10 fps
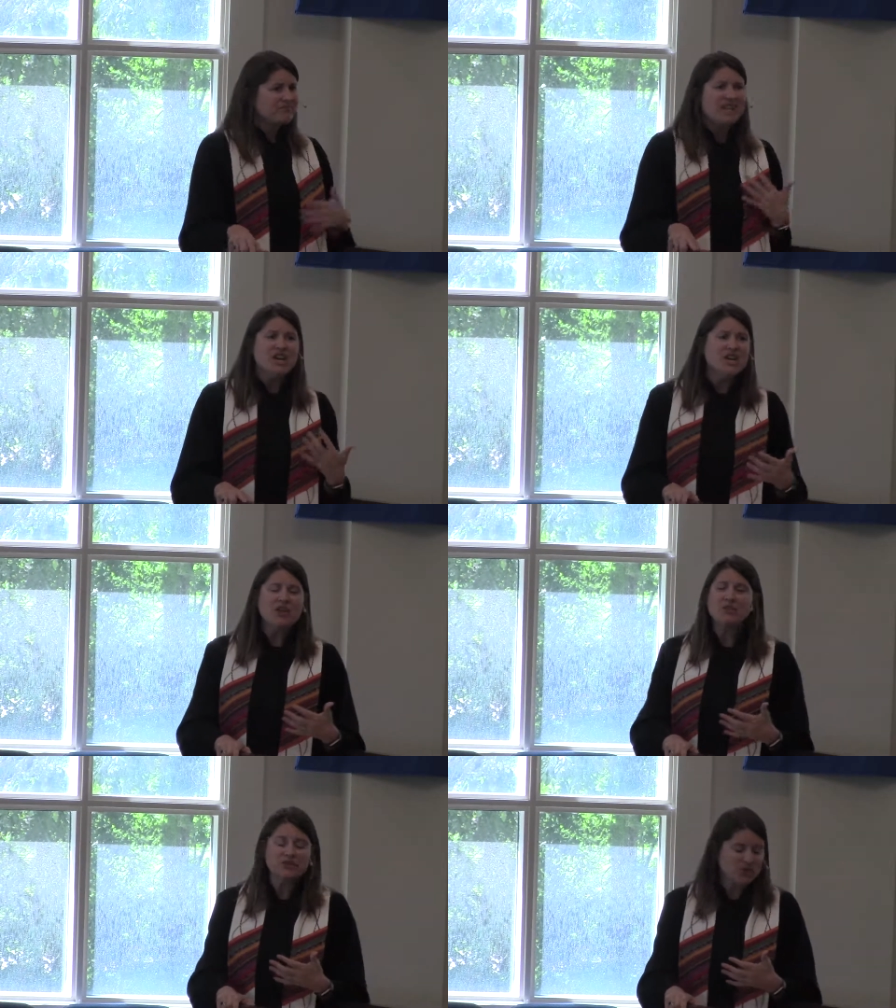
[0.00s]

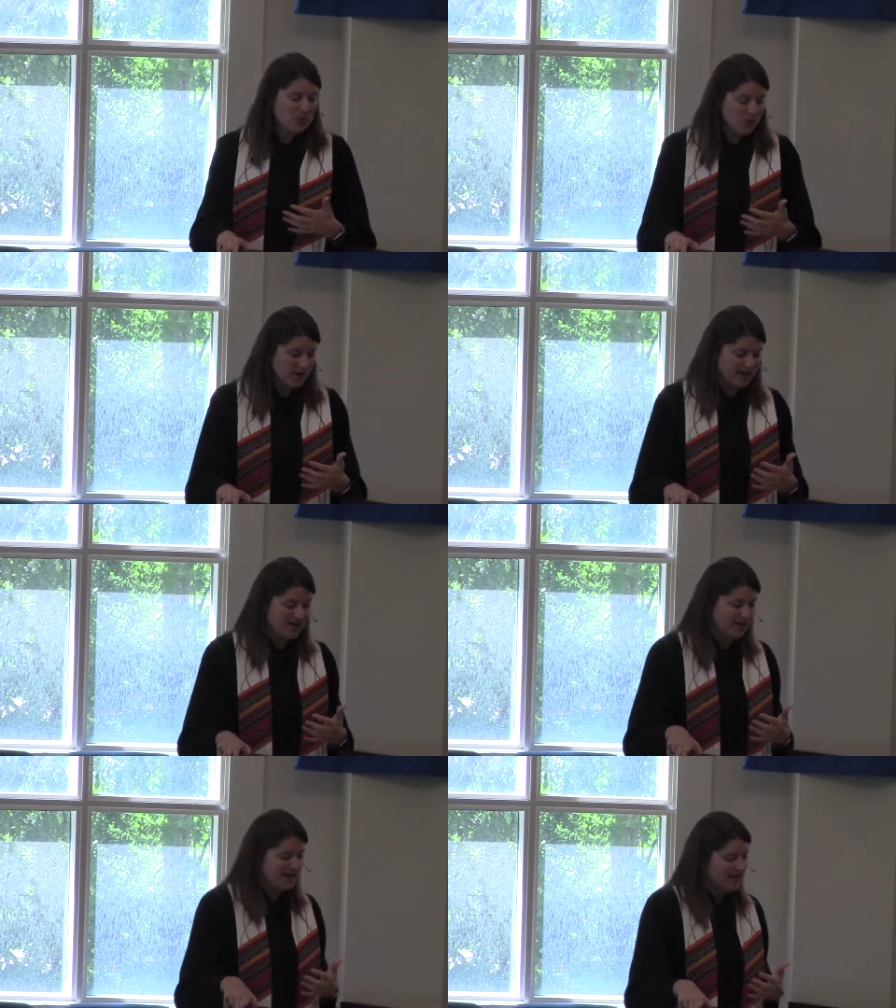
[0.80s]
another story.
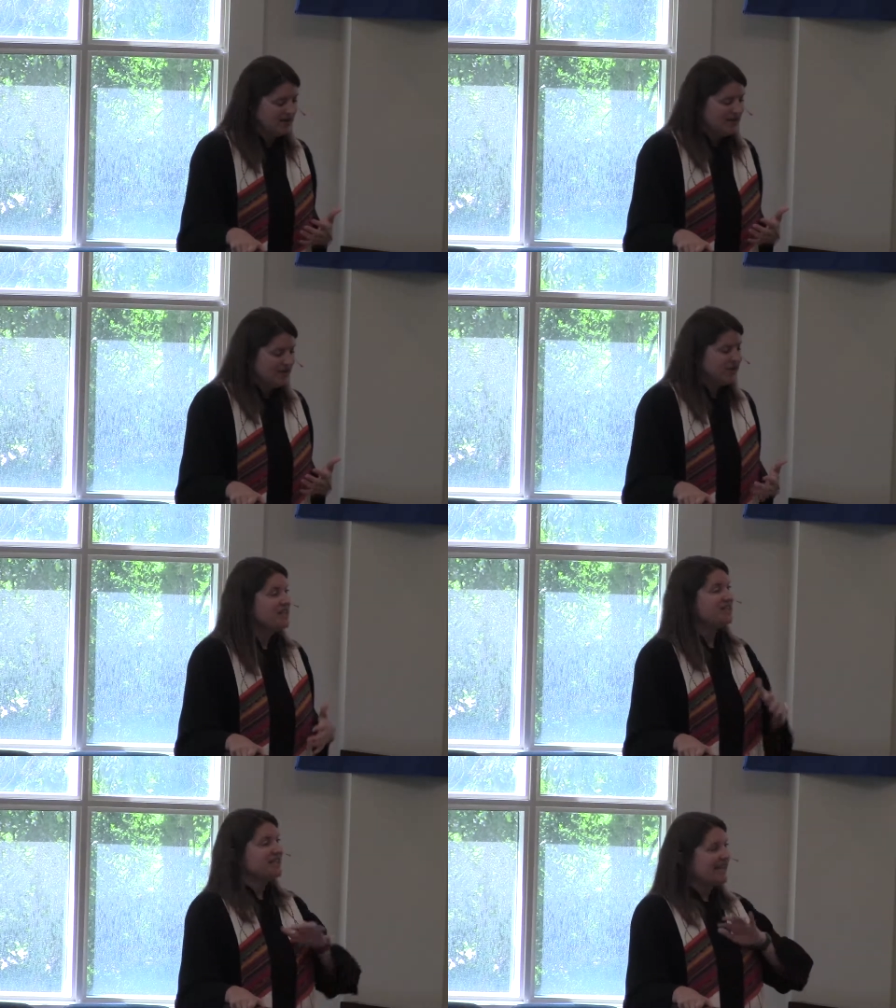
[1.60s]

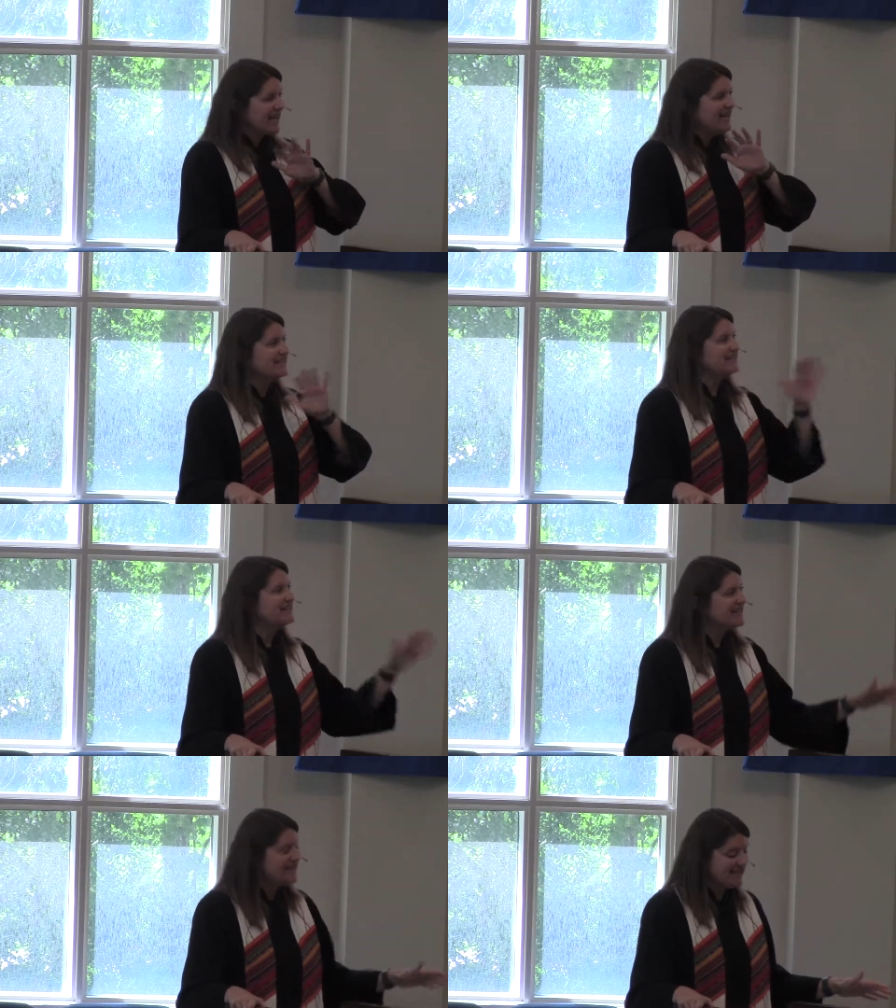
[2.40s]
Jesus again
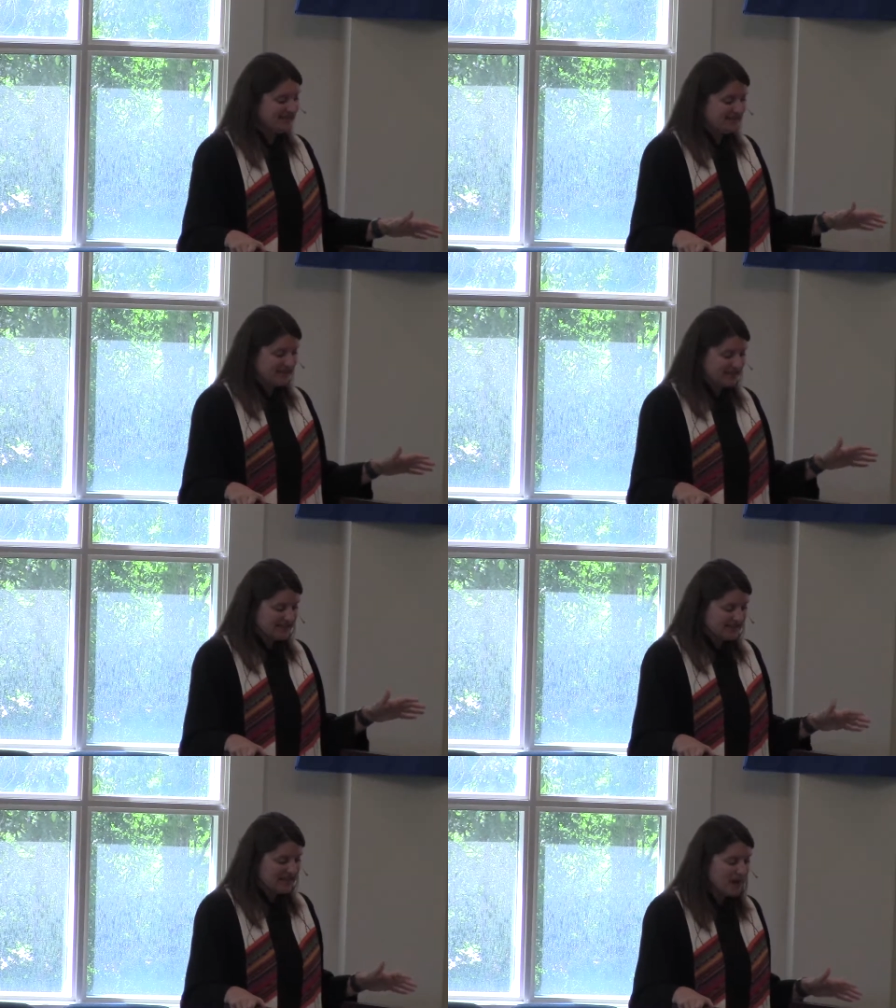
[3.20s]
sends the
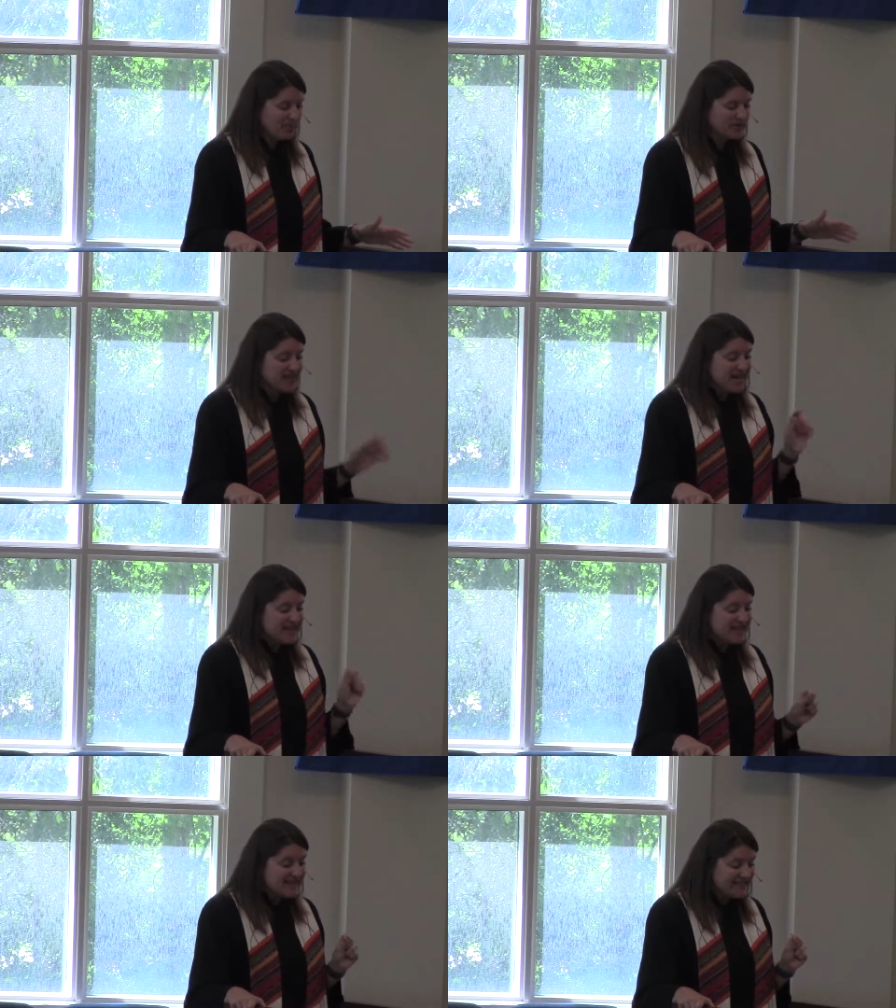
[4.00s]
disciples.
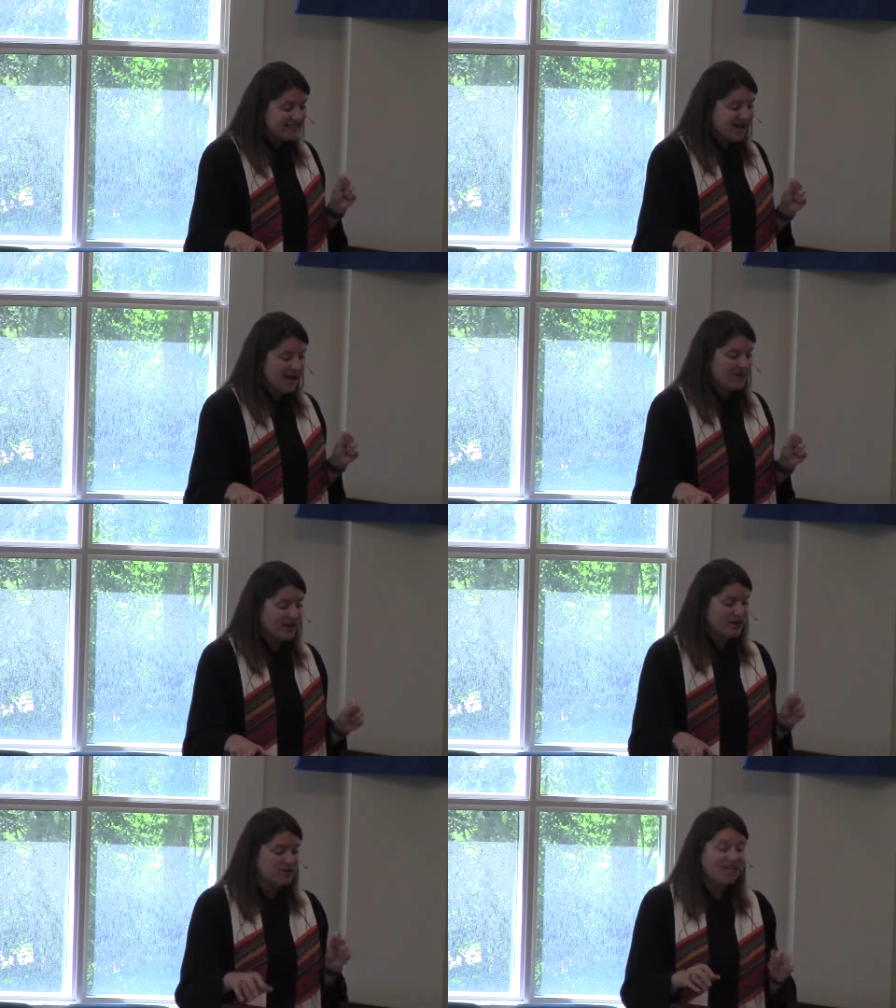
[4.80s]
This time,
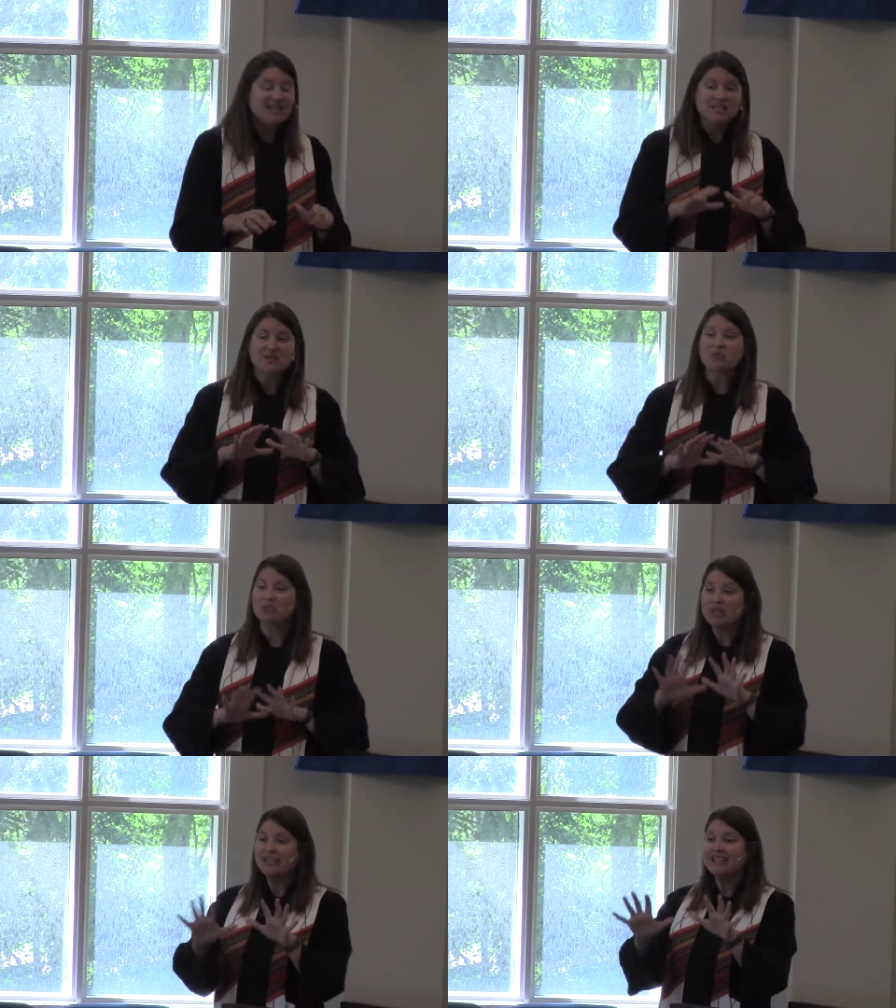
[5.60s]
though, Jesus
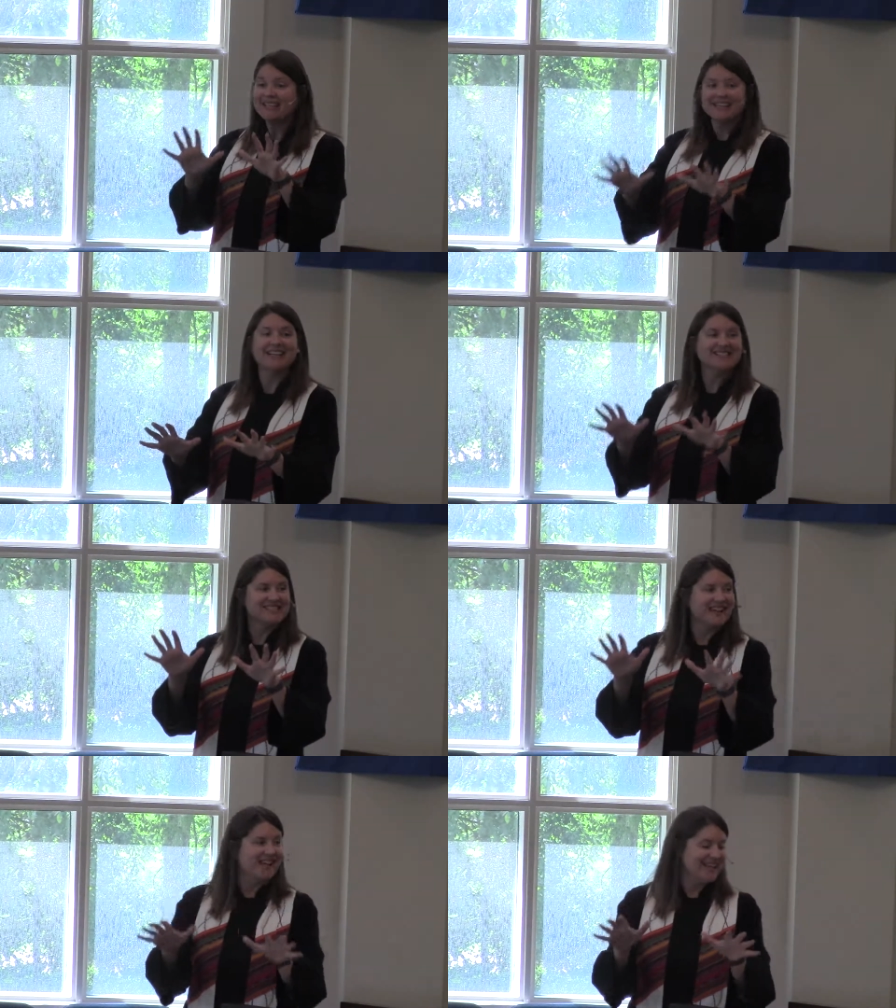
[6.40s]
really does
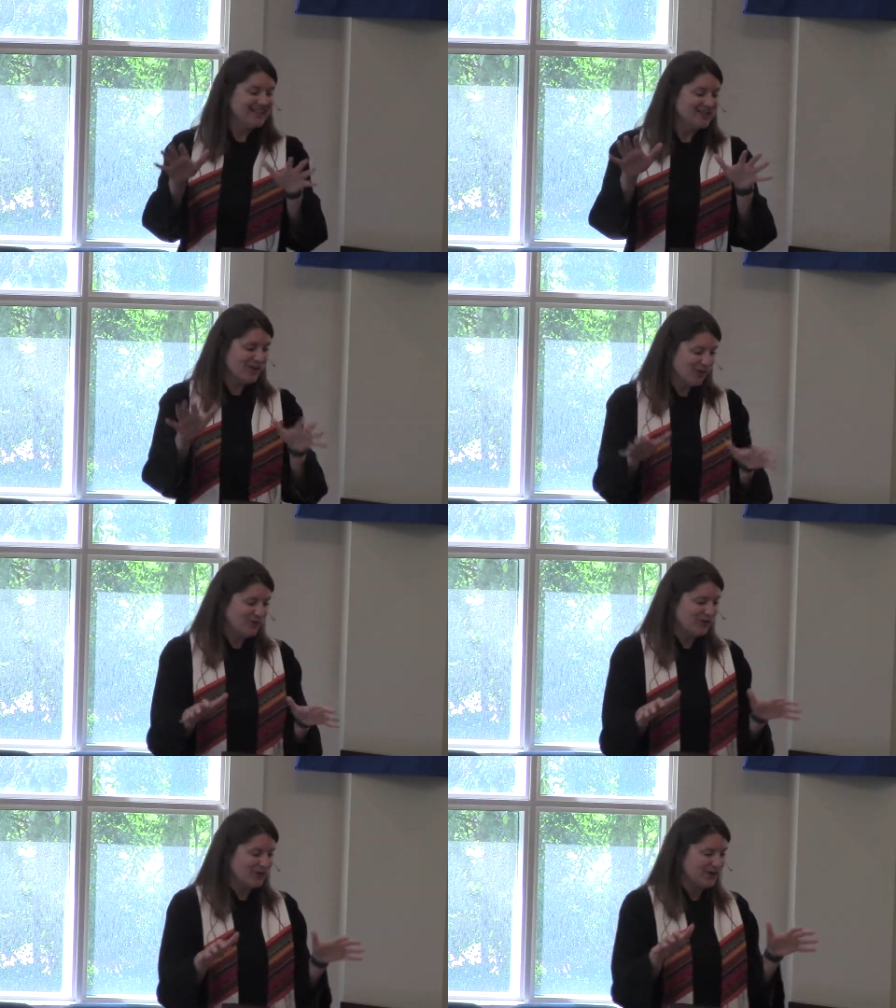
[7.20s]
hand
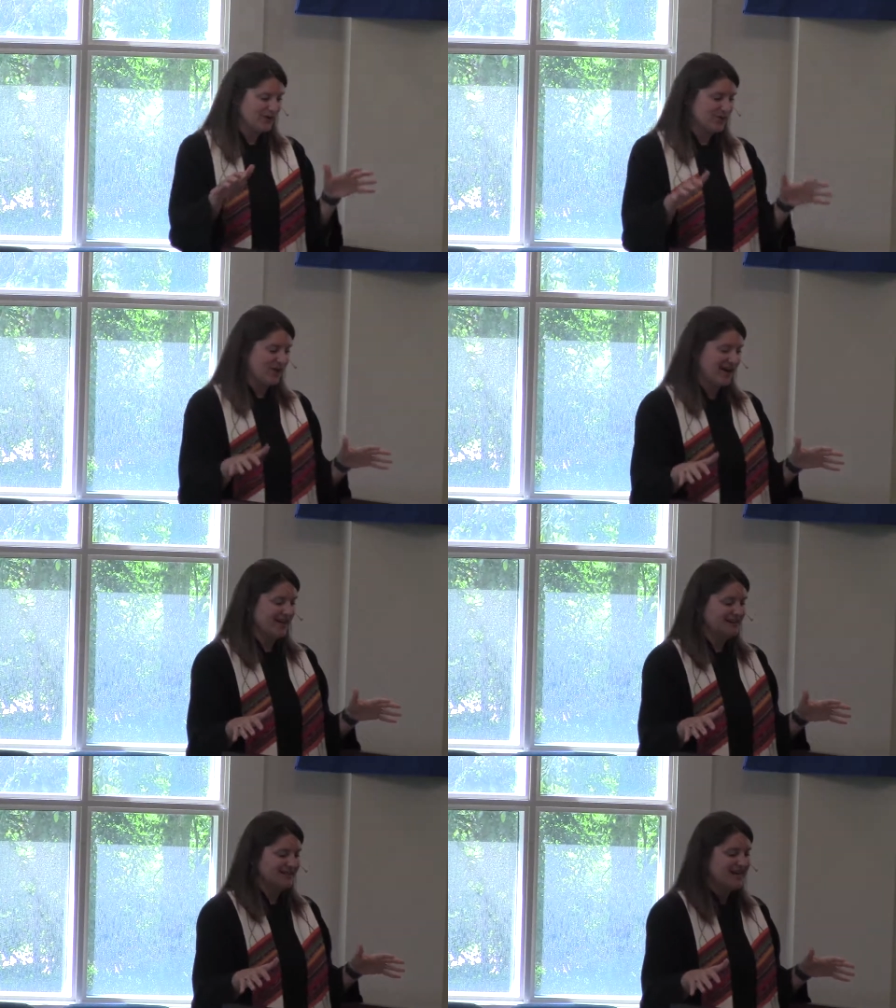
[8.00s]
over the
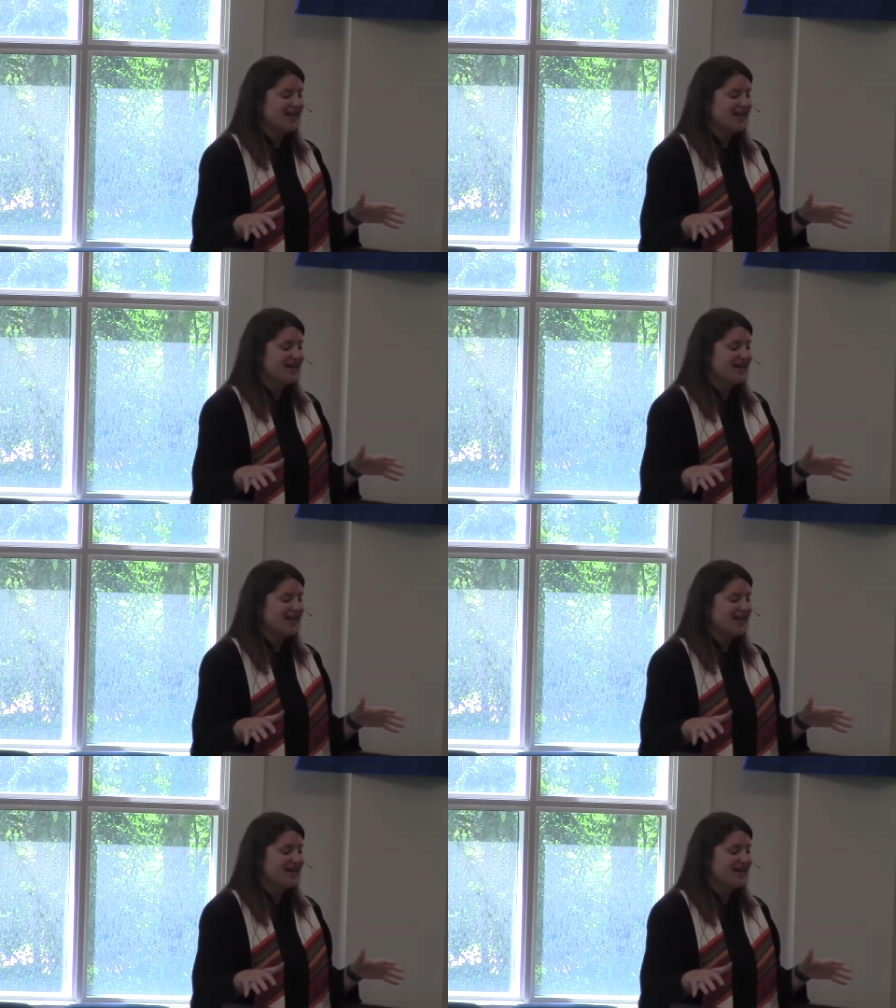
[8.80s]
reins.